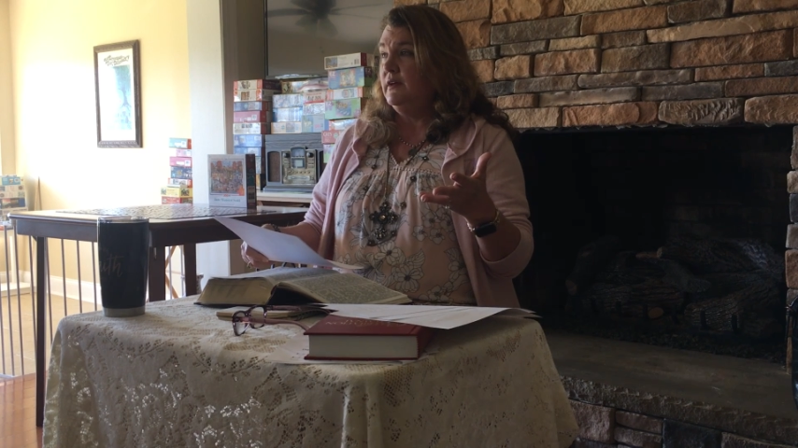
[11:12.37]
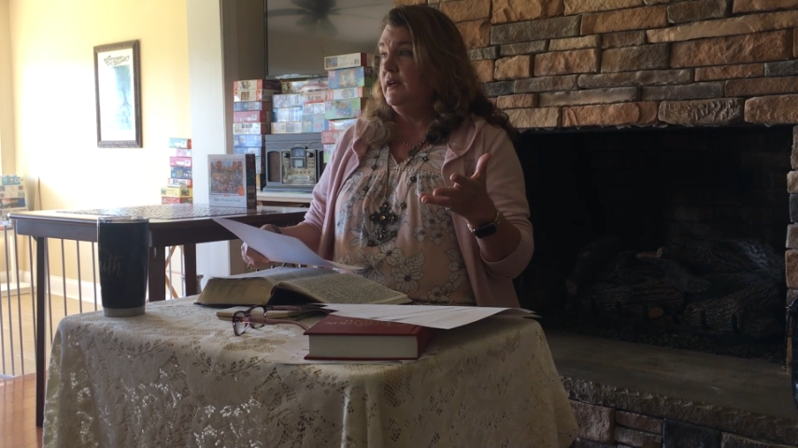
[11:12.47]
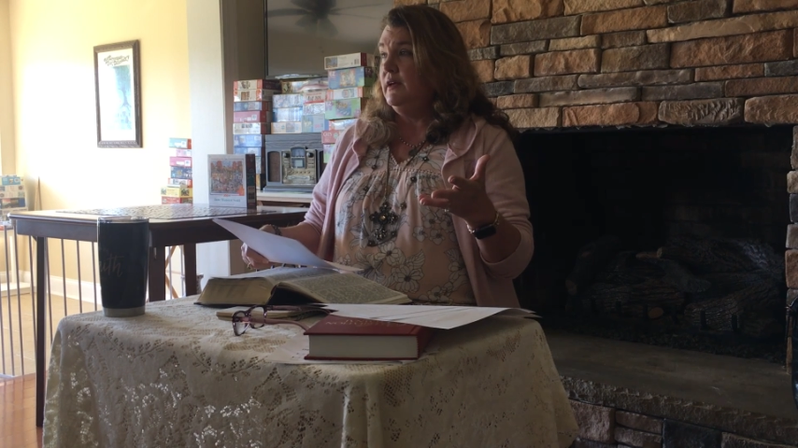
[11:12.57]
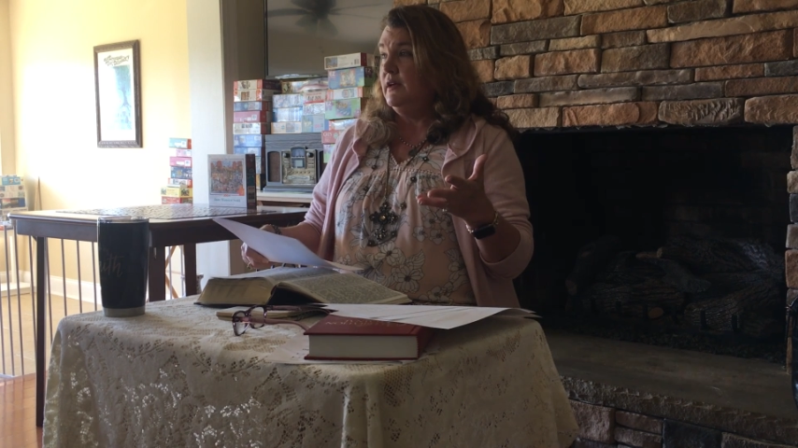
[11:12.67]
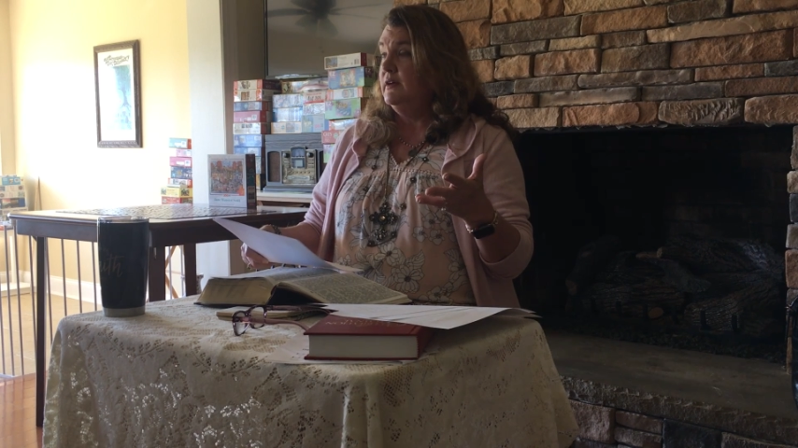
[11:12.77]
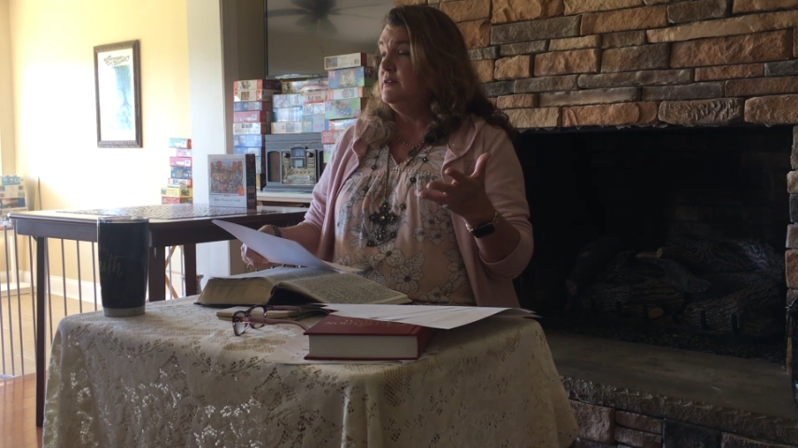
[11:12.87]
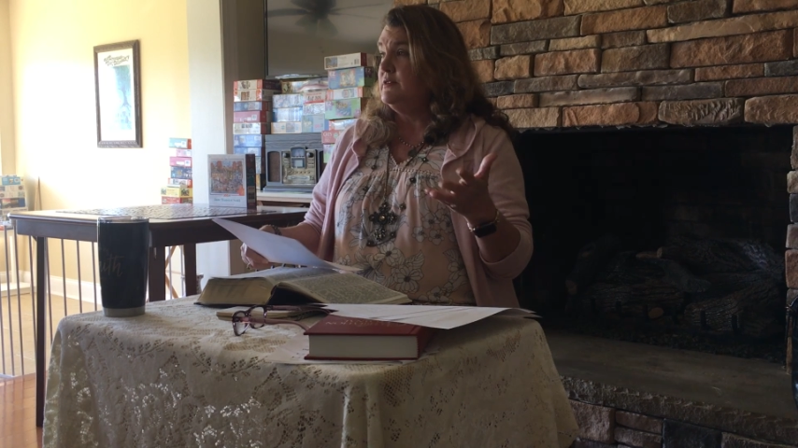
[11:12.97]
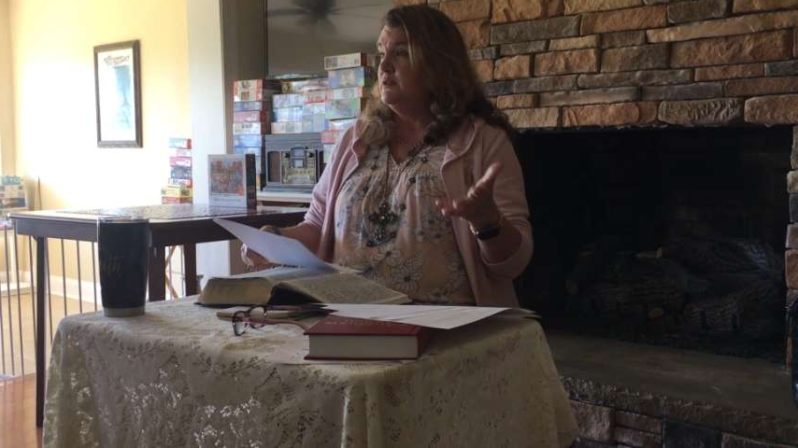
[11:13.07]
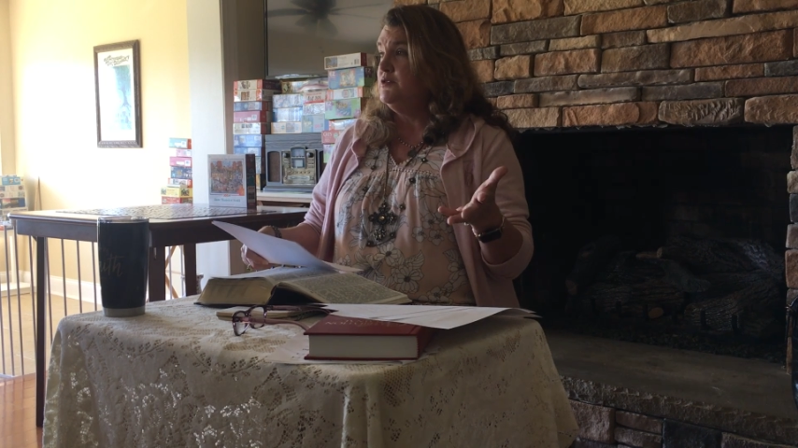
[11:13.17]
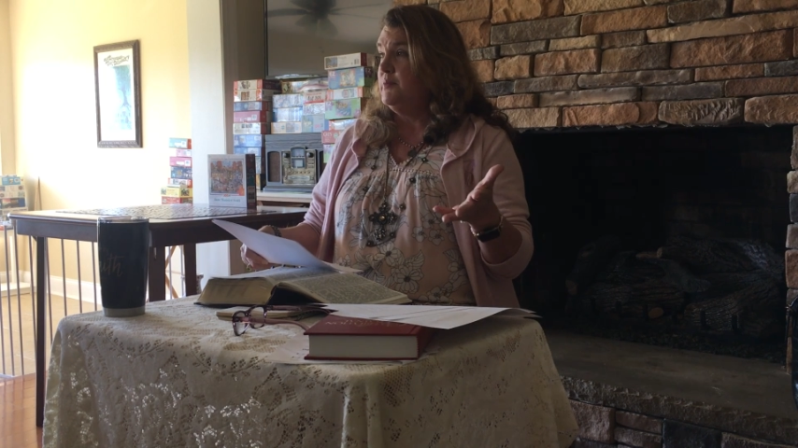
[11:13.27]
he is
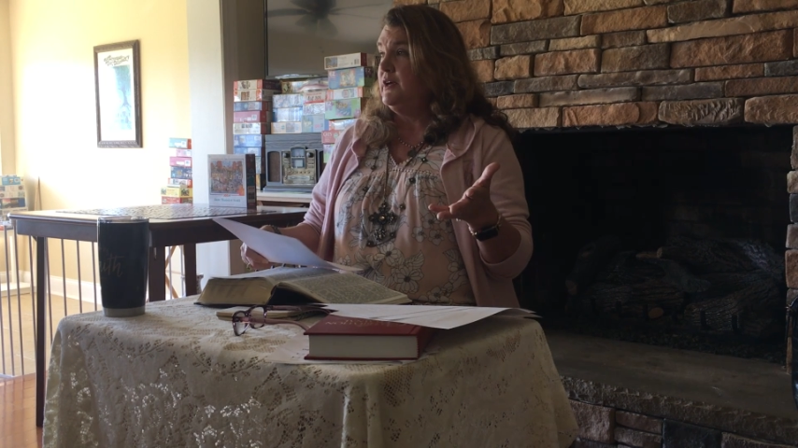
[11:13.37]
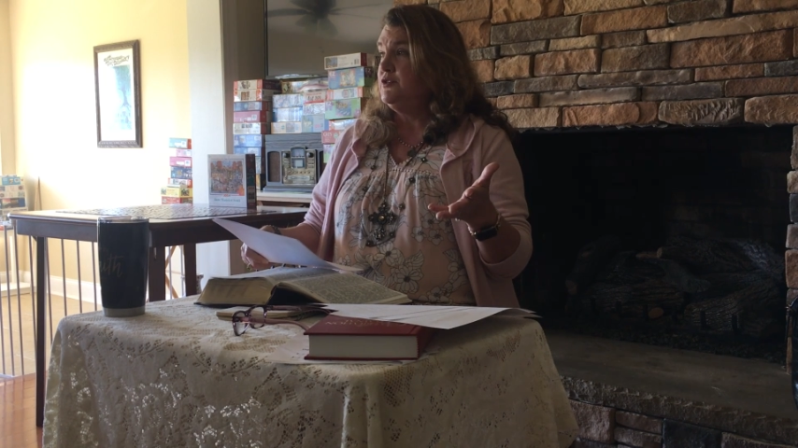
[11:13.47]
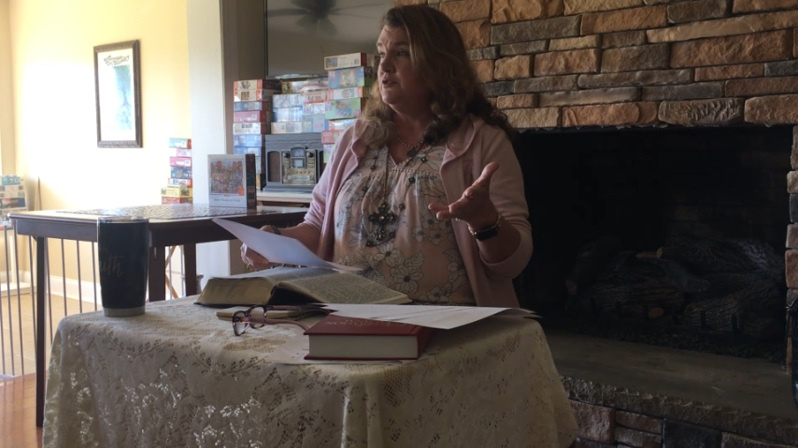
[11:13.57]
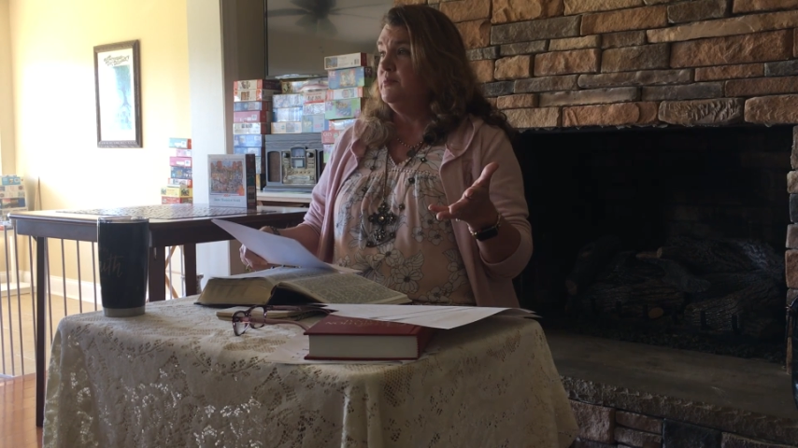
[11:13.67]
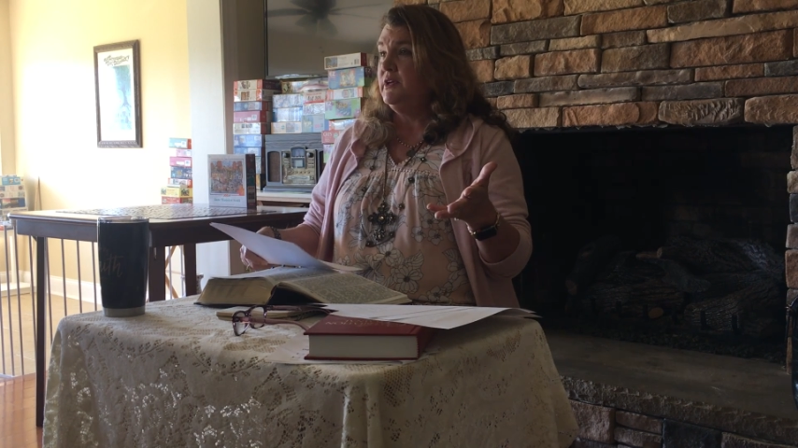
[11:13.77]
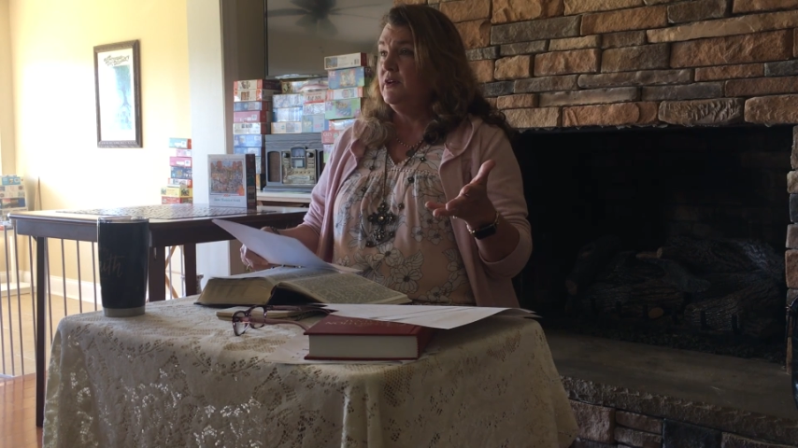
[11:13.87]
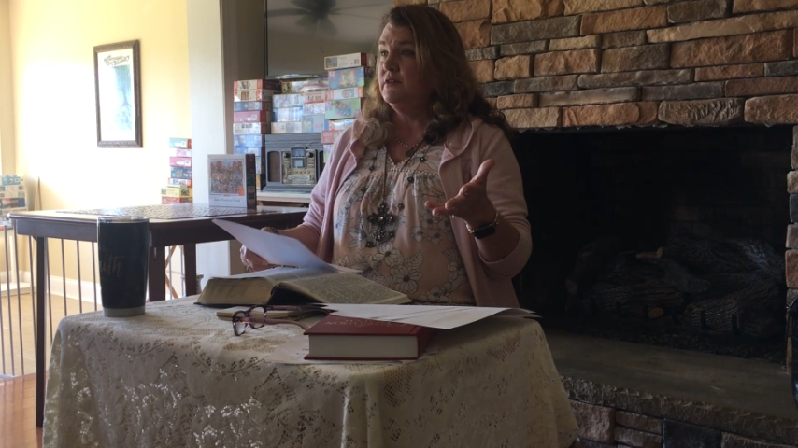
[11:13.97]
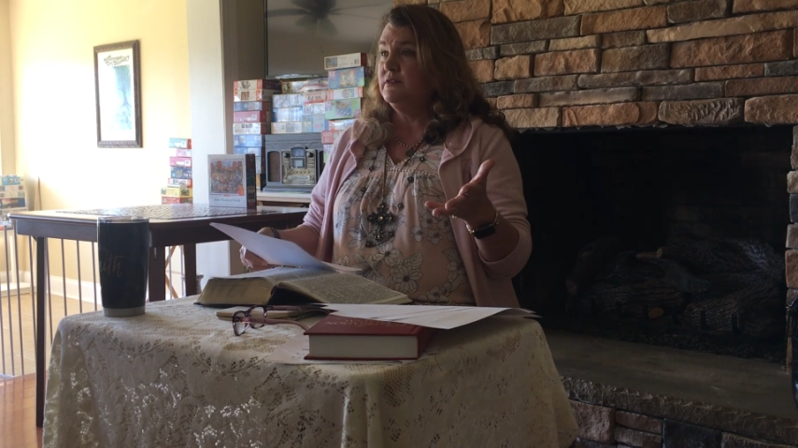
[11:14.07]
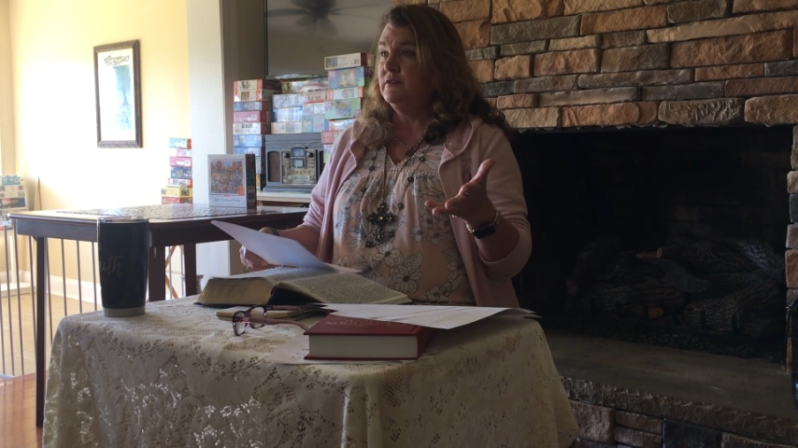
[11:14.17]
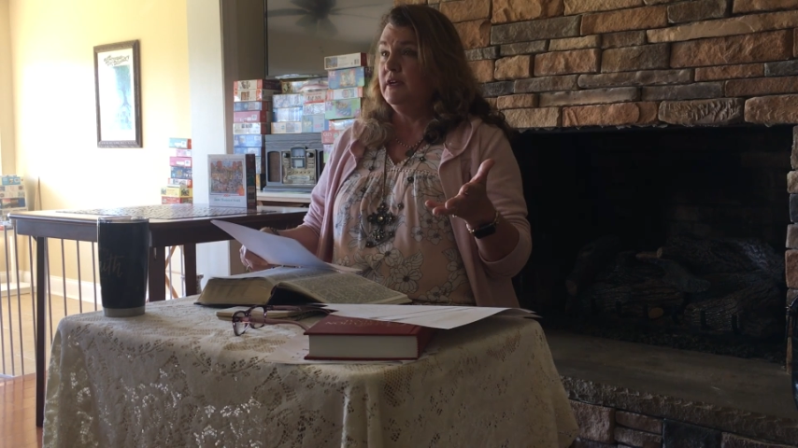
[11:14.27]
so special because